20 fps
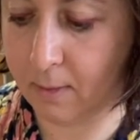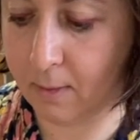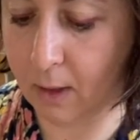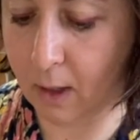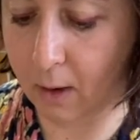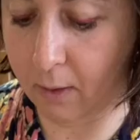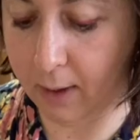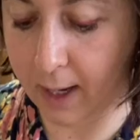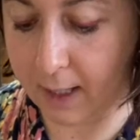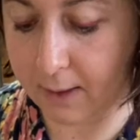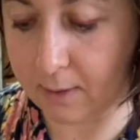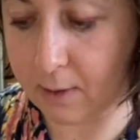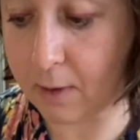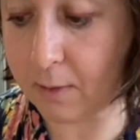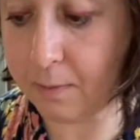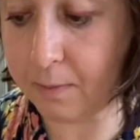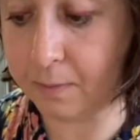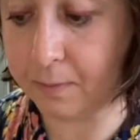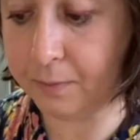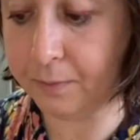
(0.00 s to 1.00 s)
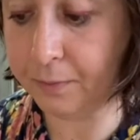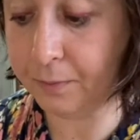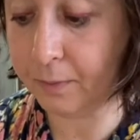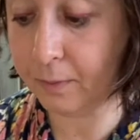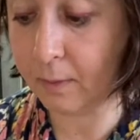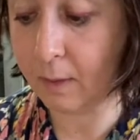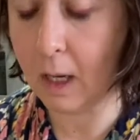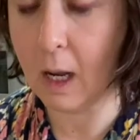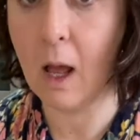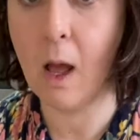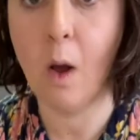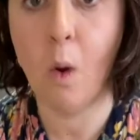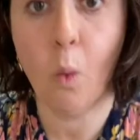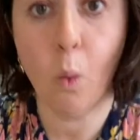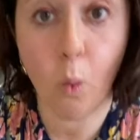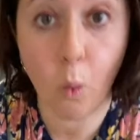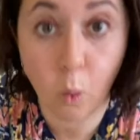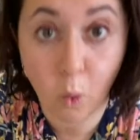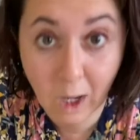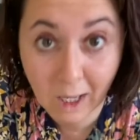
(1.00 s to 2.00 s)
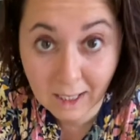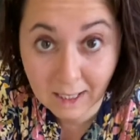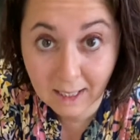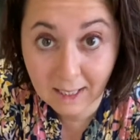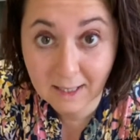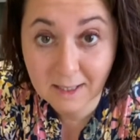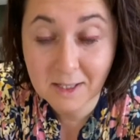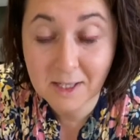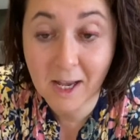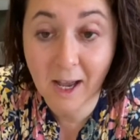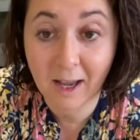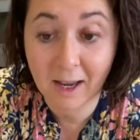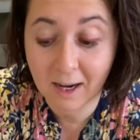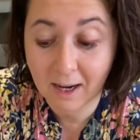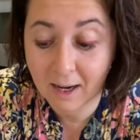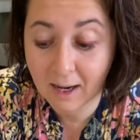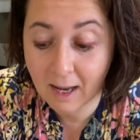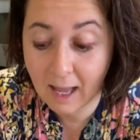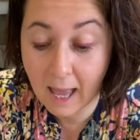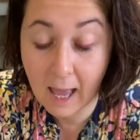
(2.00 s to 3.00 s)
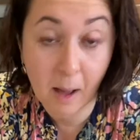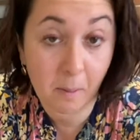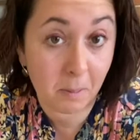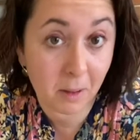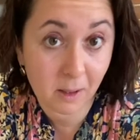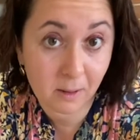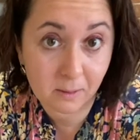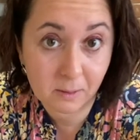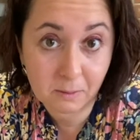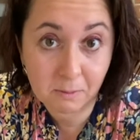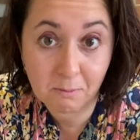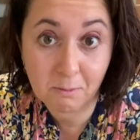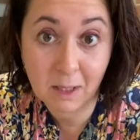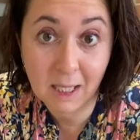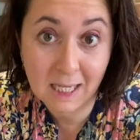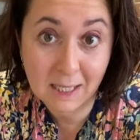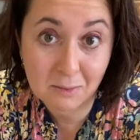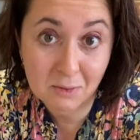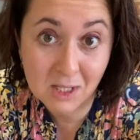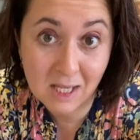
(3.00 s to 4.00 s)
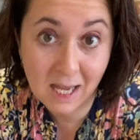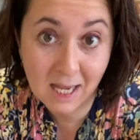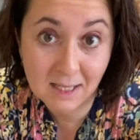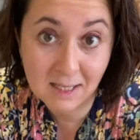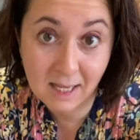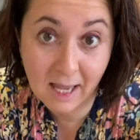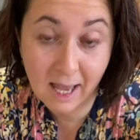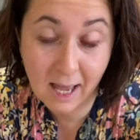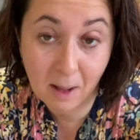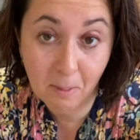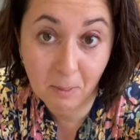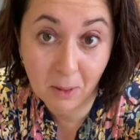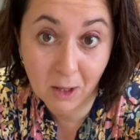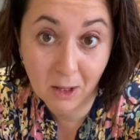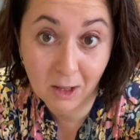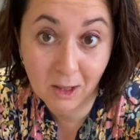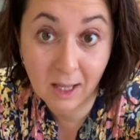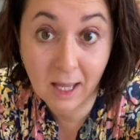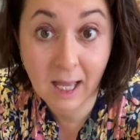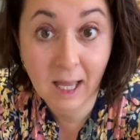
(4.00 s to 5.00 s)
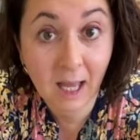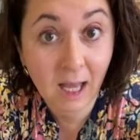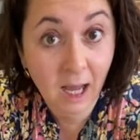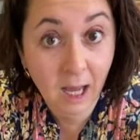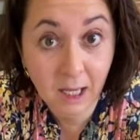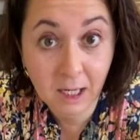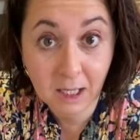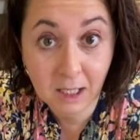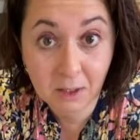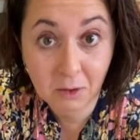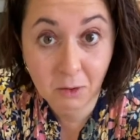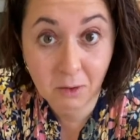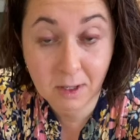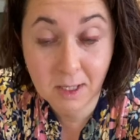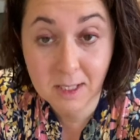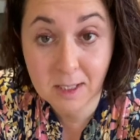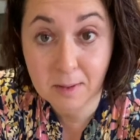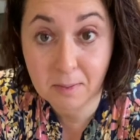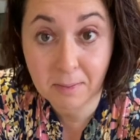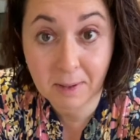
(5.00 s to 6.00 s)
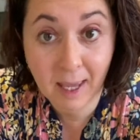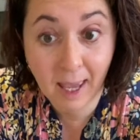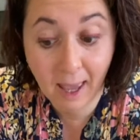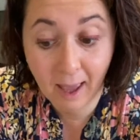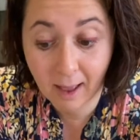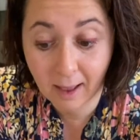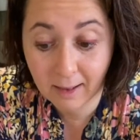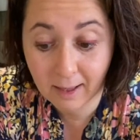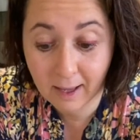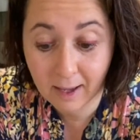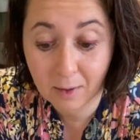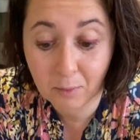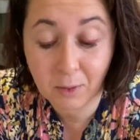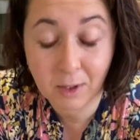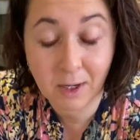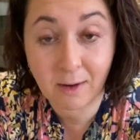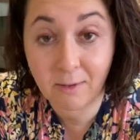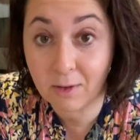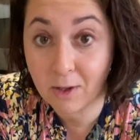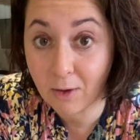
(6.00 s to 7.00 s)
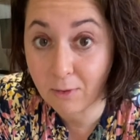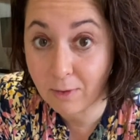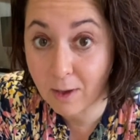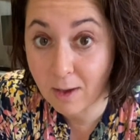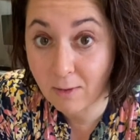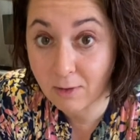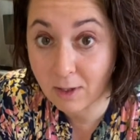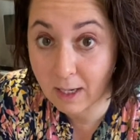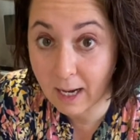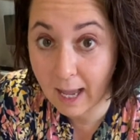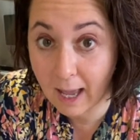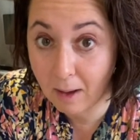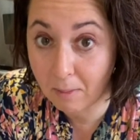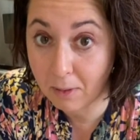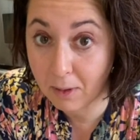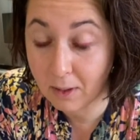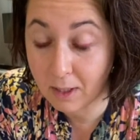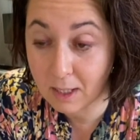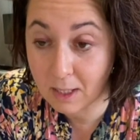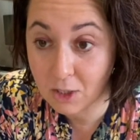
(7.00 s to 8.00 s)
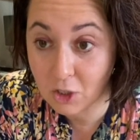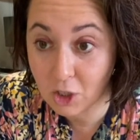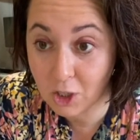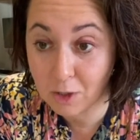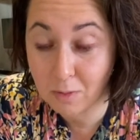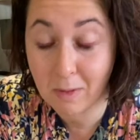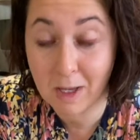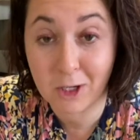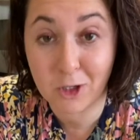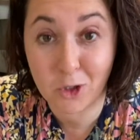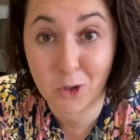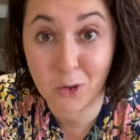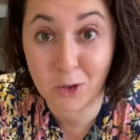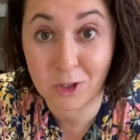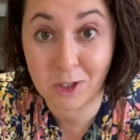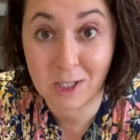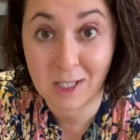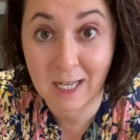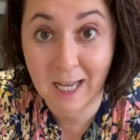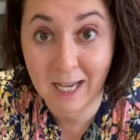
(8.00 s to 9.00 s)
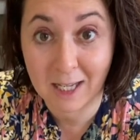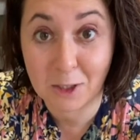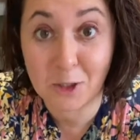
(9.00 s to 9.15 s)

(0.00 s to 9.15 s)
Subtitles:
All right, 1 entire apple, medium-sized apple, Honeycrisp, Gala, whatever your favorite apple is, just make sure it's not